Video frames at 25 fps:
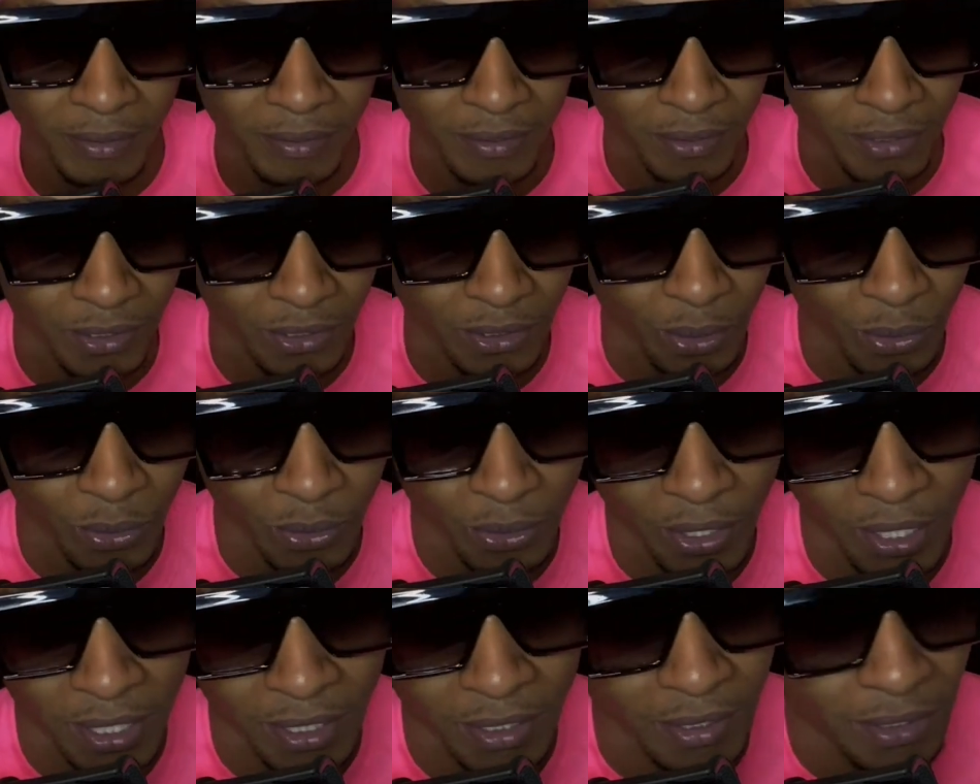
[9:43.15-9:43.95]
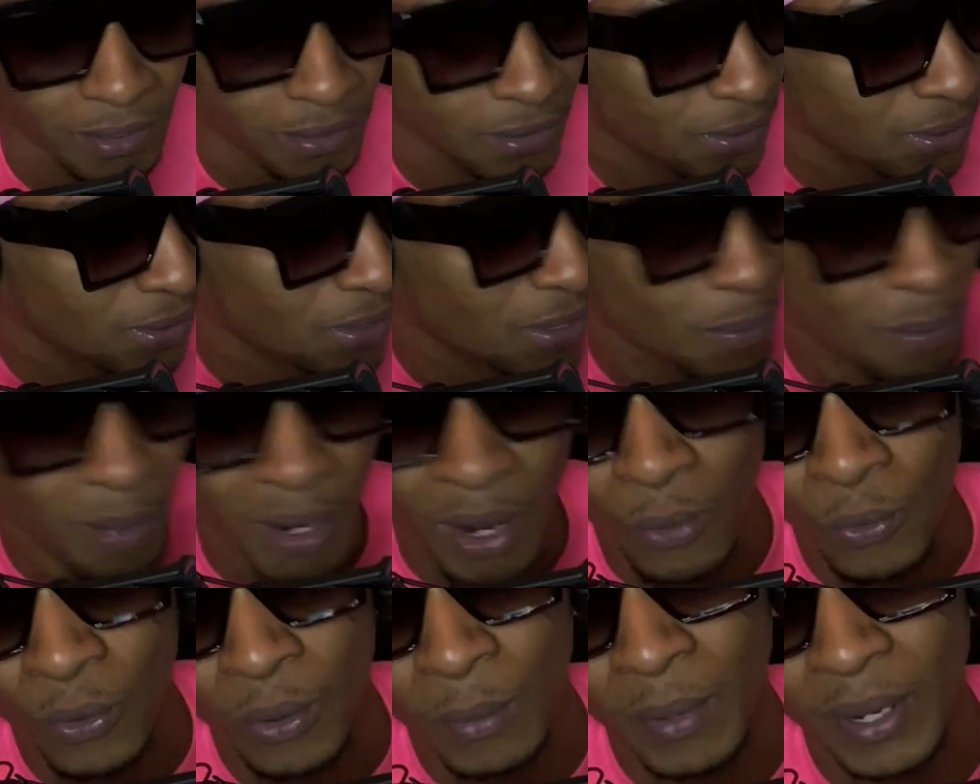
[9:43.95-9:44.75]
It's so crazy. But I
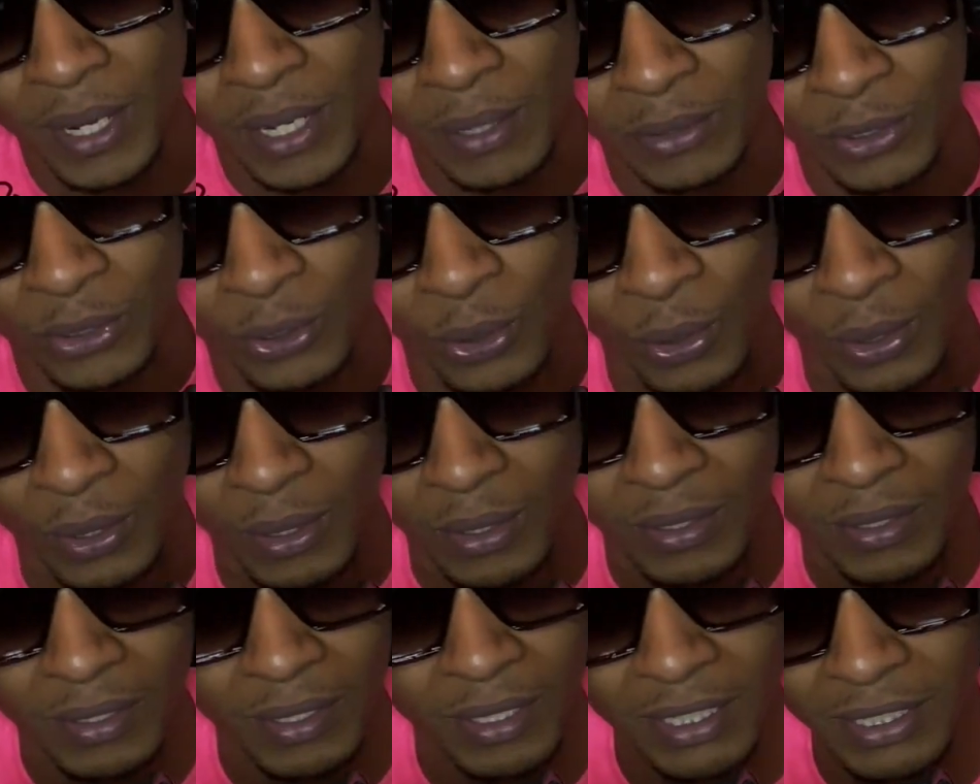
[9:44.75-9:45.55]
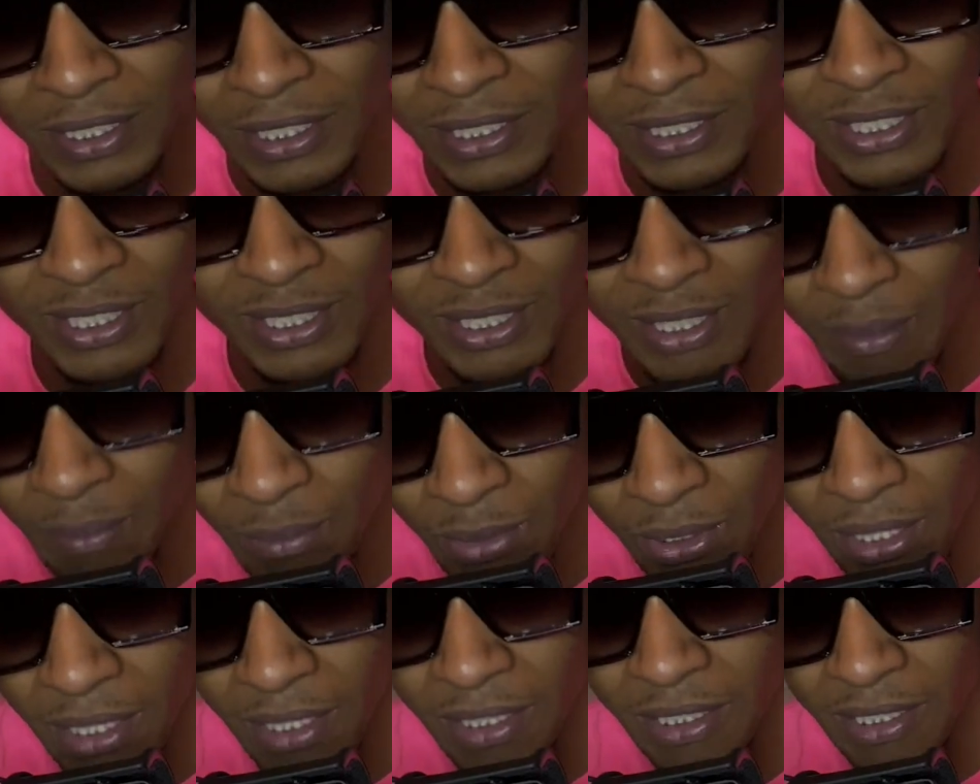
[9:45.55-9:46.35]
don't want to make it dark. It's just this. I'm
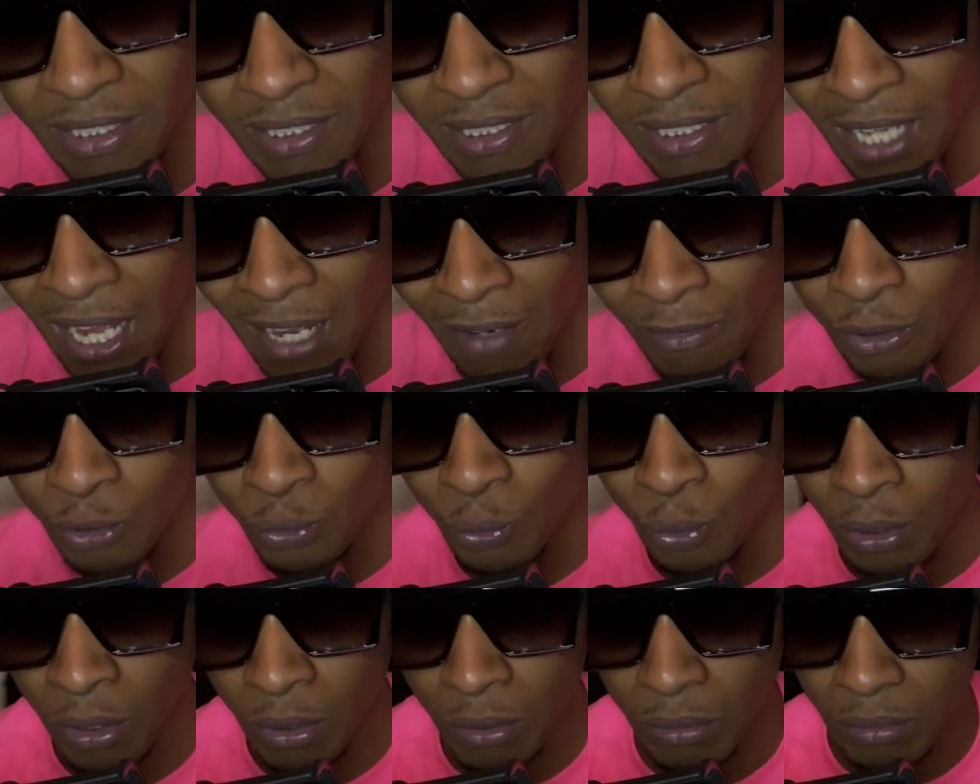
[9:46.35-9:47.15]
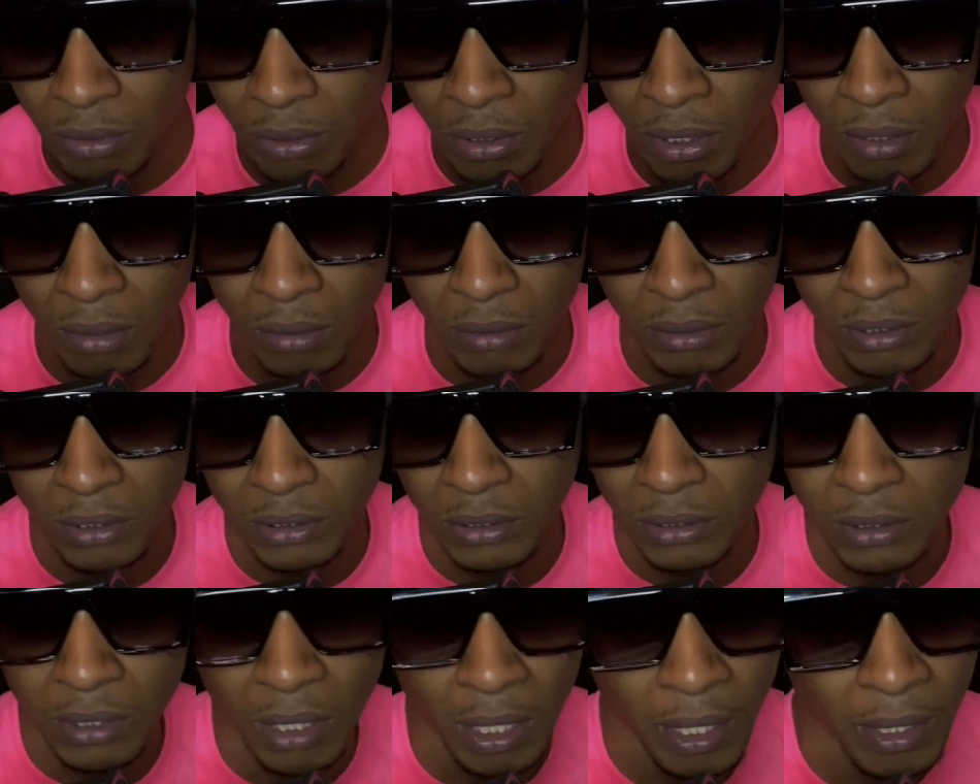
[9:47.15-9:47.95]
saying this is Lava's world, you know, because
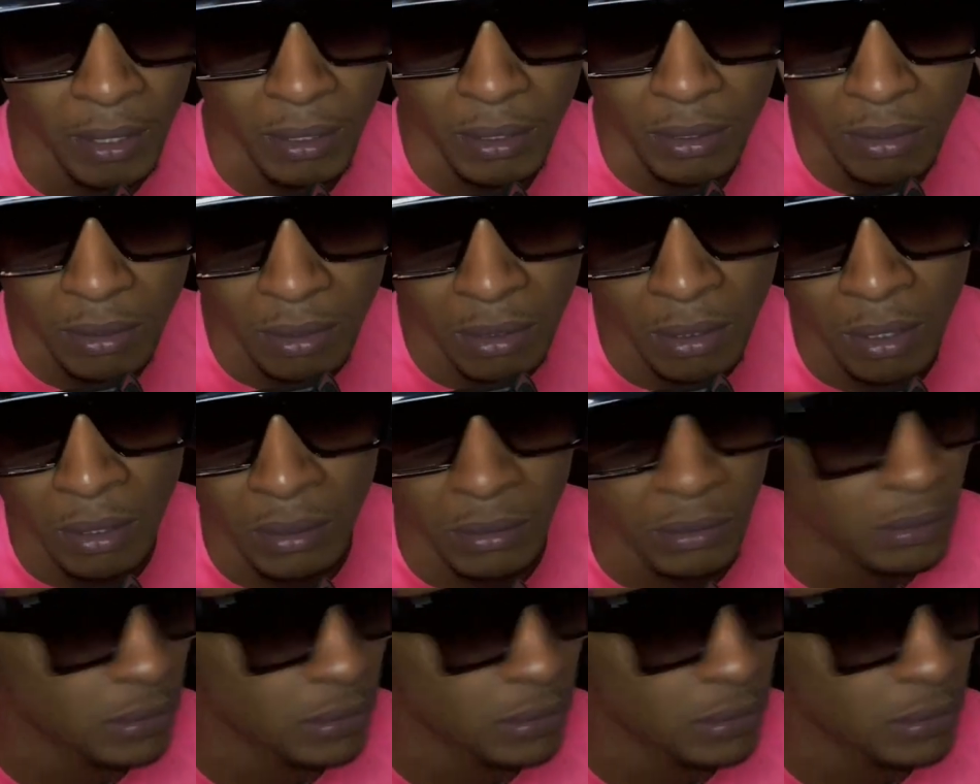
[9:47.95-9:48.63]
it's like, you know,